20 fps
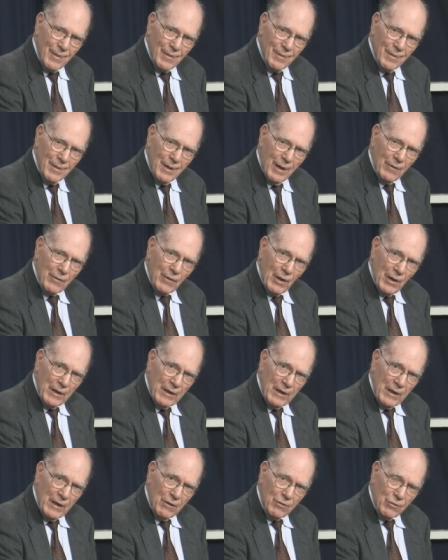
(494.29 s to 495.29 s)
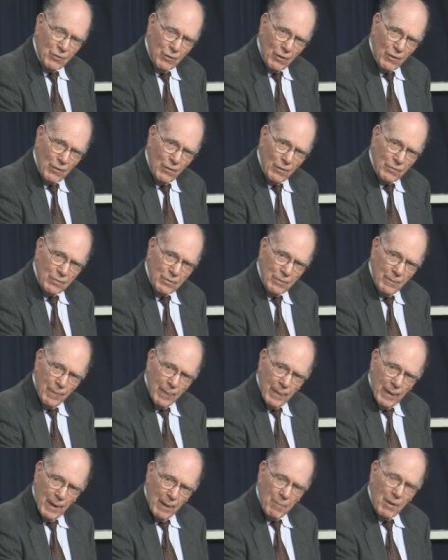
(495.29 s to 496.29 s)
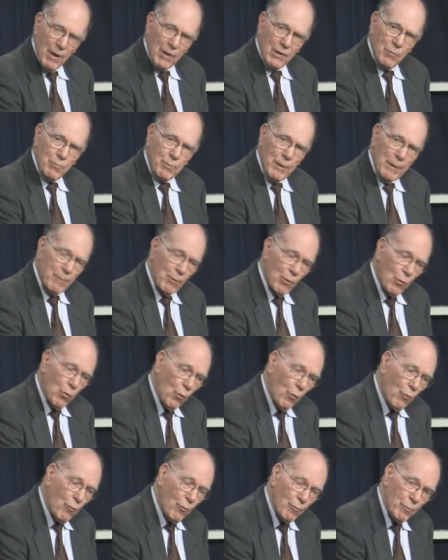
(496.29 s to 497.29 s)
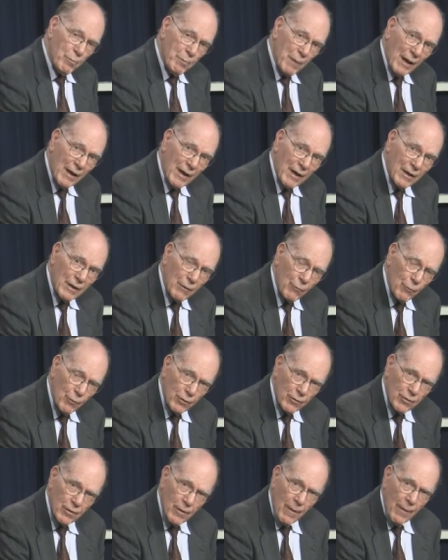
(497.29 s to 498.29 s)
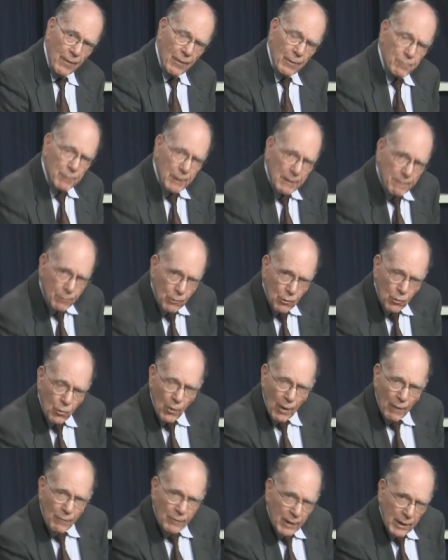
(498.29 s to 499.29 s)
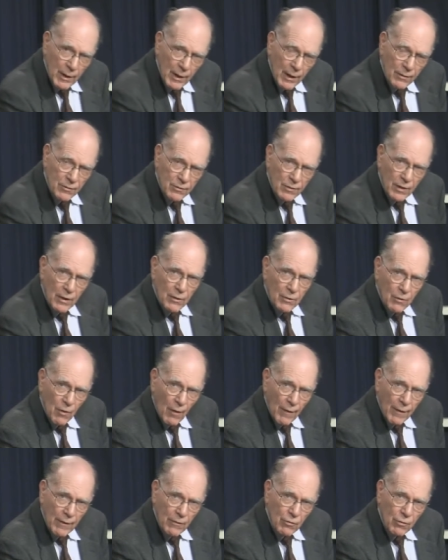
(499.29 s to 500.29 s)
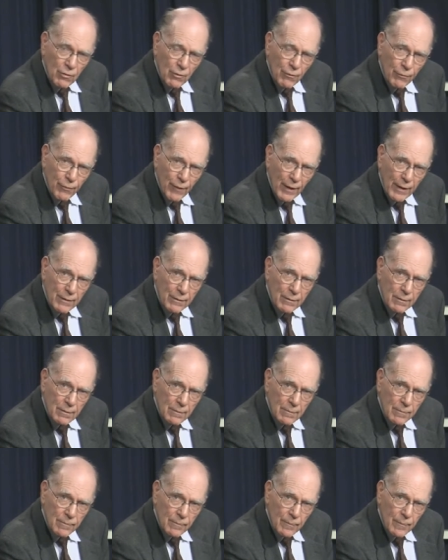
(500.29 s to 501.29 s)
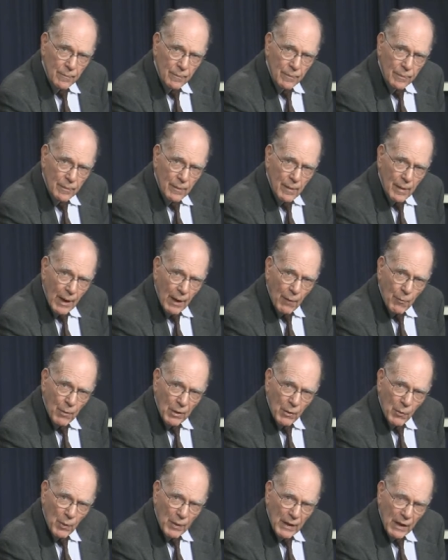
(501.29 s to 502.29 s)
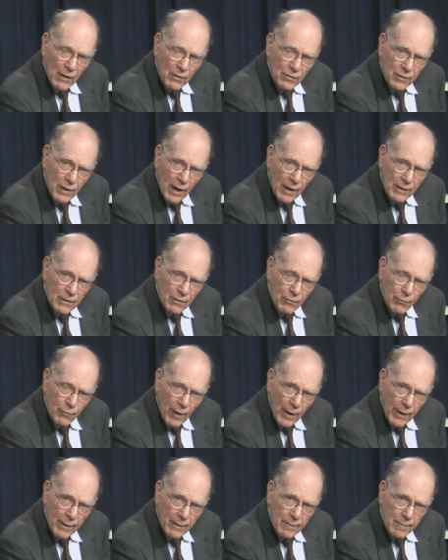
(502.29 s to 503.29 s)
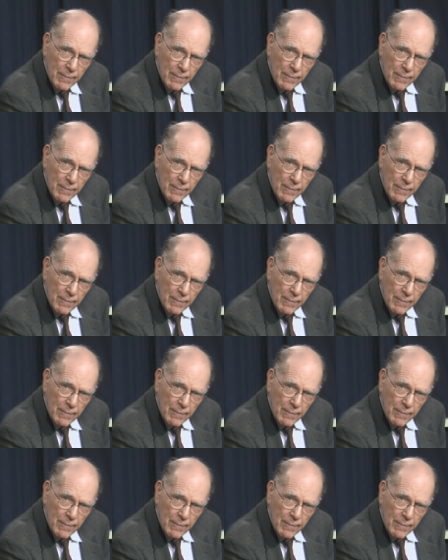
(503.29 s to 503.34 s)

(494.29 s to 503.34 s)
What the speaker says: In the leading circles, among the people who make a difference, the people who have the guts and knowledge to fight. And when they start to fight,